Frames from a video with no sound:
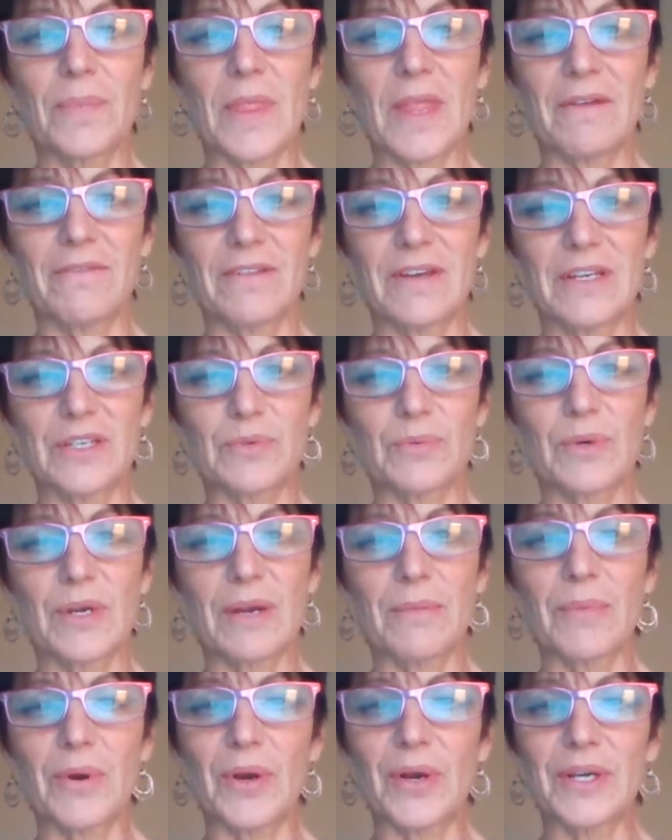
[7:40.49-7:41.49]
FAs will
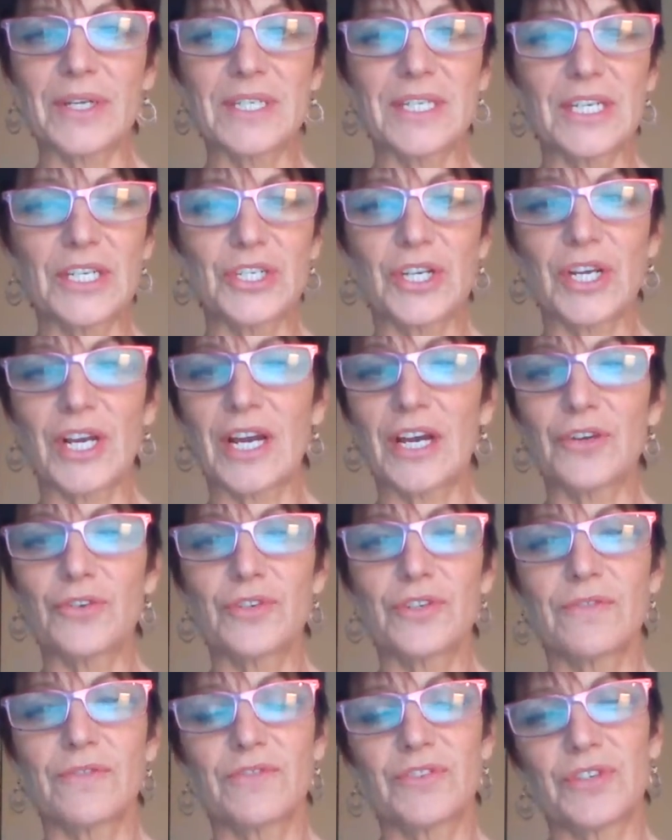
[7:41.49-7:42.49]
come on teaching
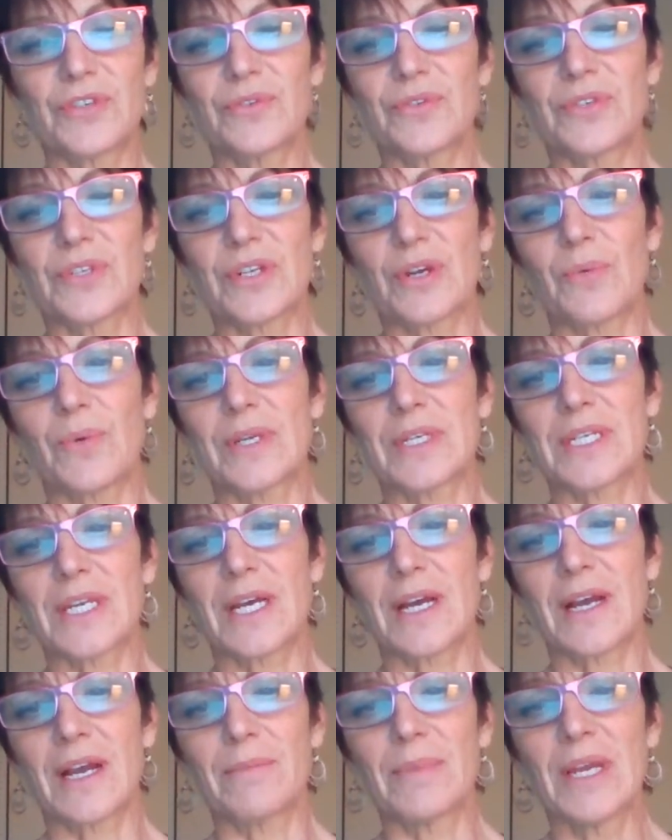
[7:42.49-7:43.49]
hundreds of students at one
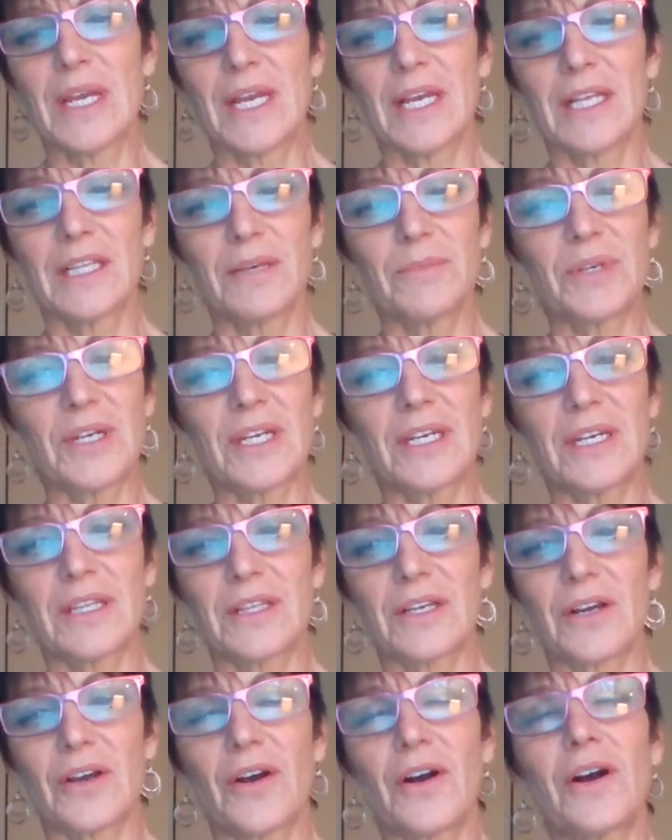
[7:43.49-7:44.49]
time,
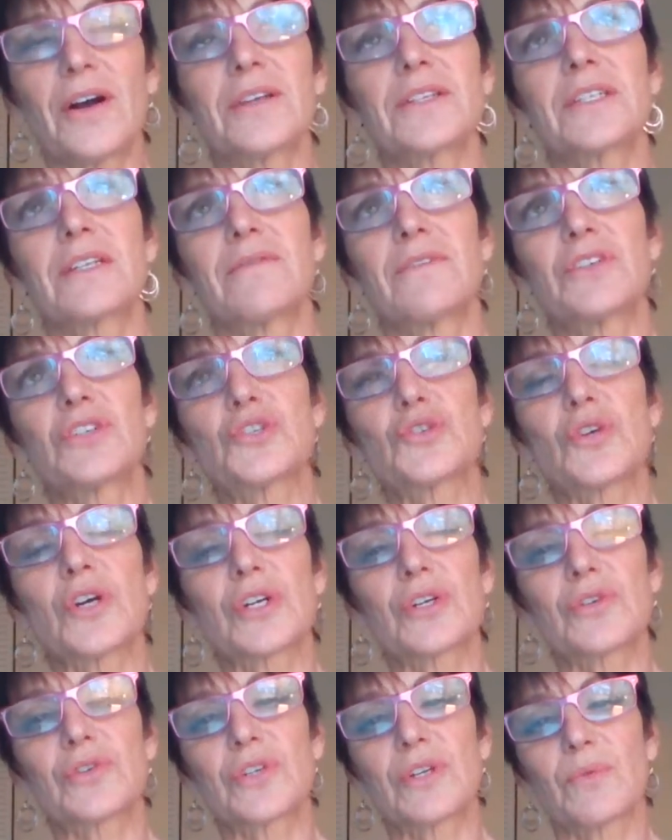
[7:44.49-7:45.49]
eliminating the cost of
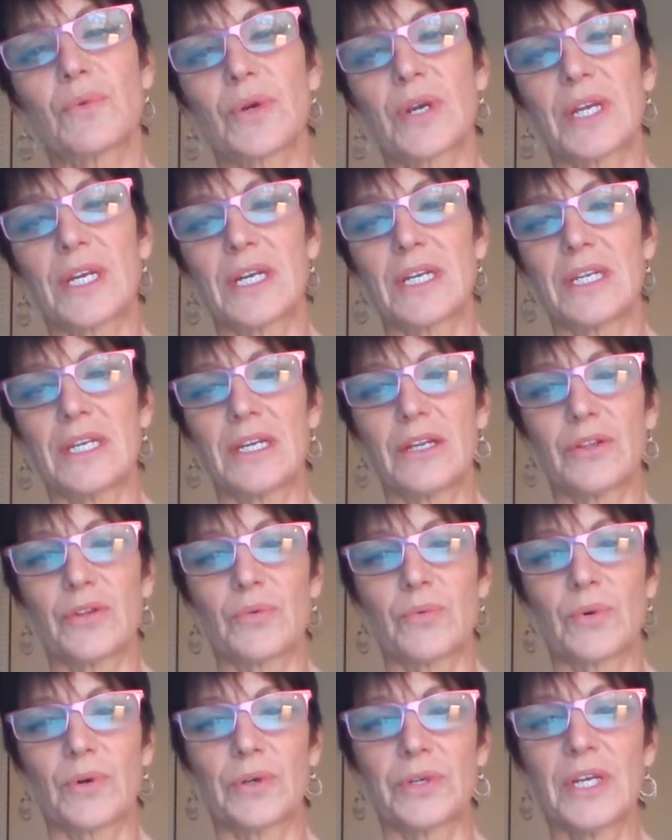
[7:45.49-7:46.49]
instructors that we're going to need in
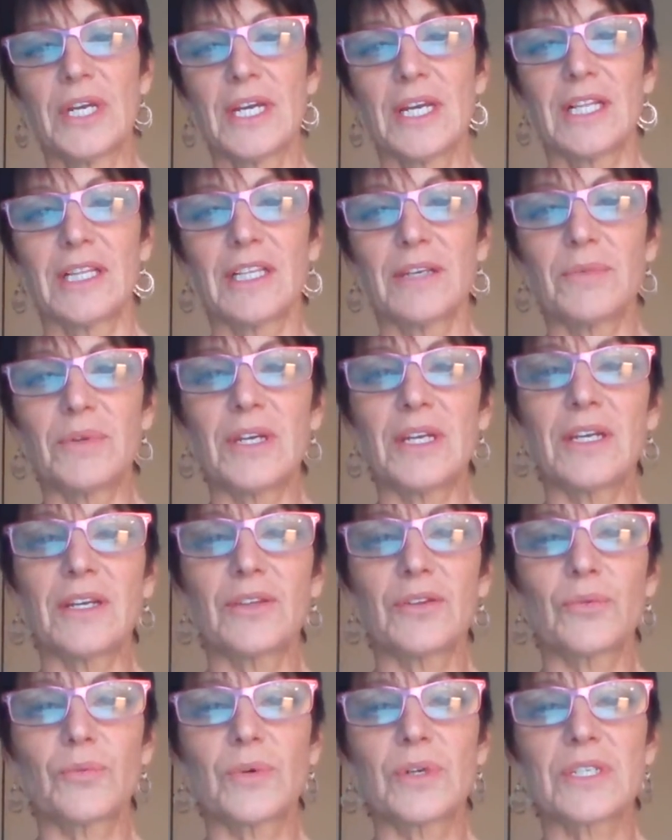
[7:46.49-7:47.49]
the world,
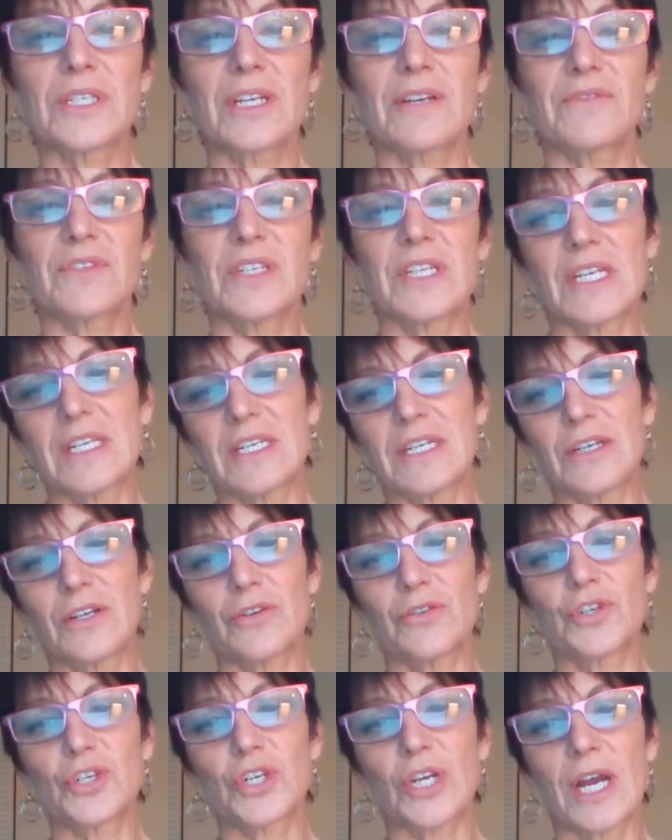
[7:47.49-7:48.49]
eliminating the risk of sending
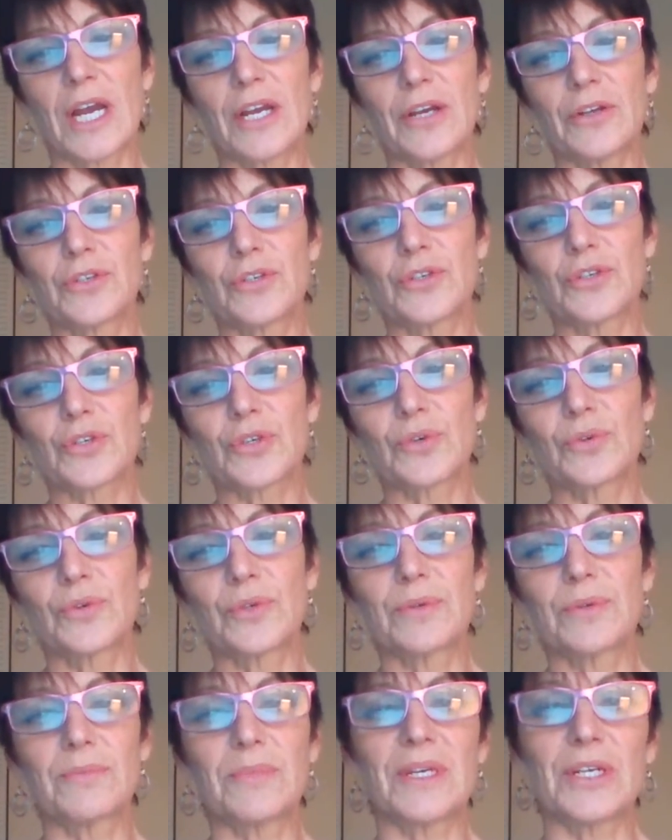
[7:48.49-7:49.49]
your child to
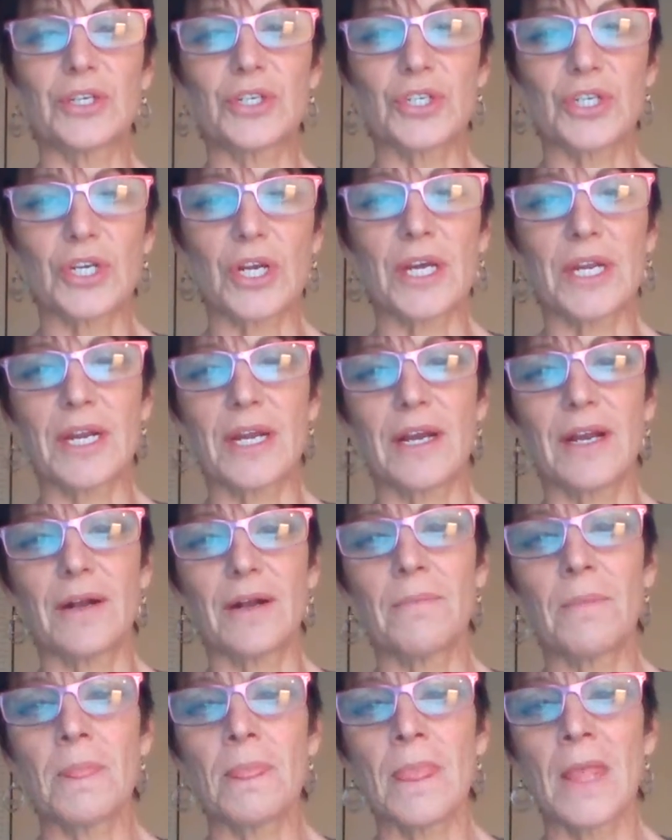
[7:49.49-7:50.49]
school and being shot
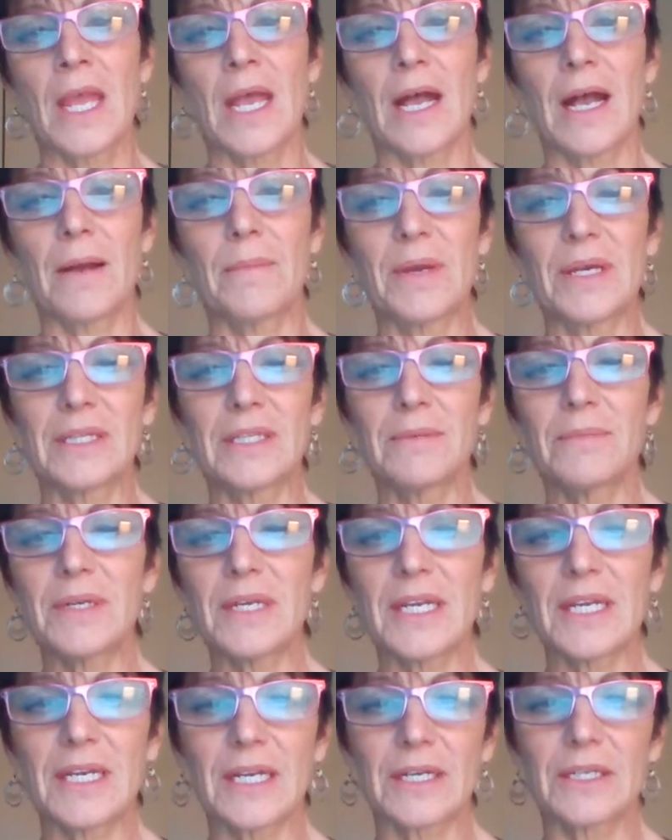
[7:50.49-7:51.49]
up,
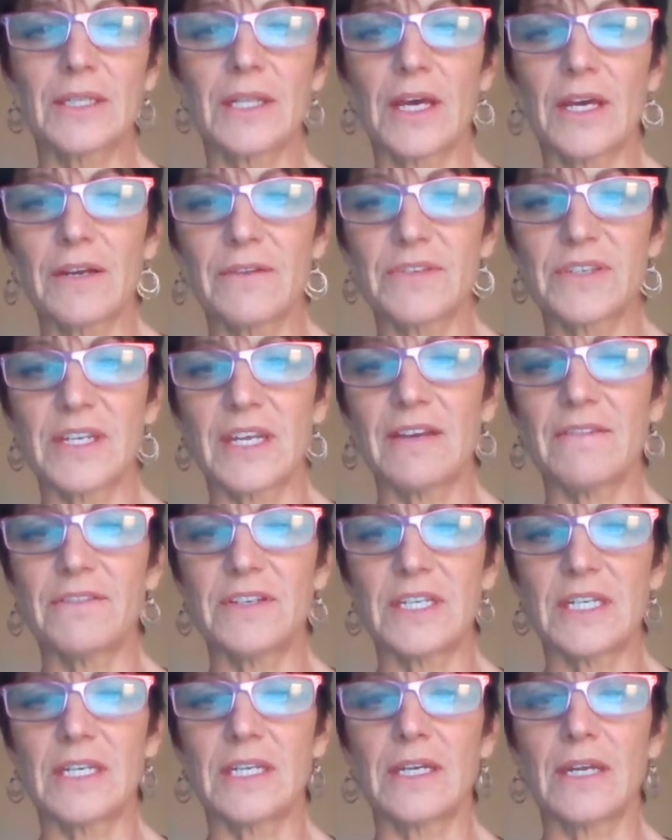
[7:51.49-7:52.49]
eliminating a lot of
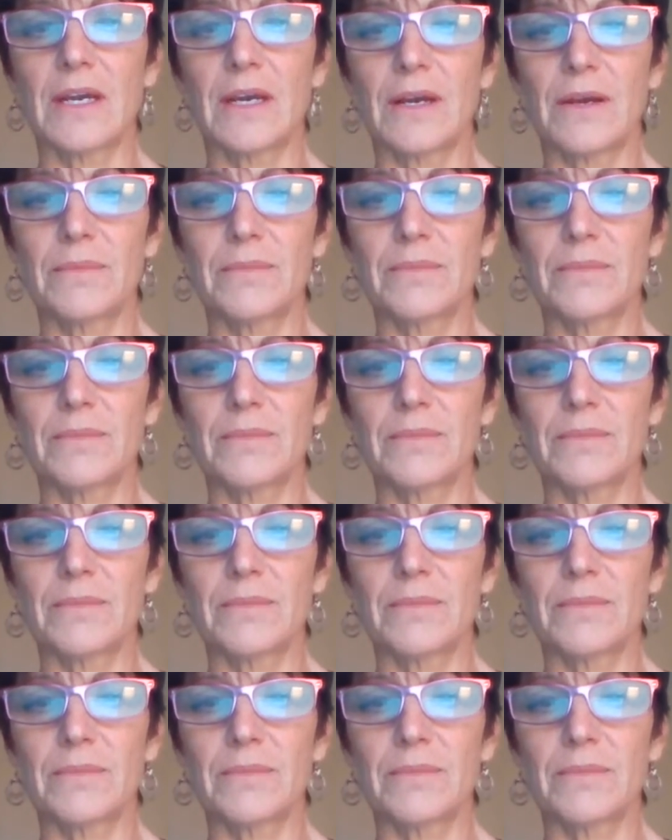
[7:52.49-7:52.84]
safety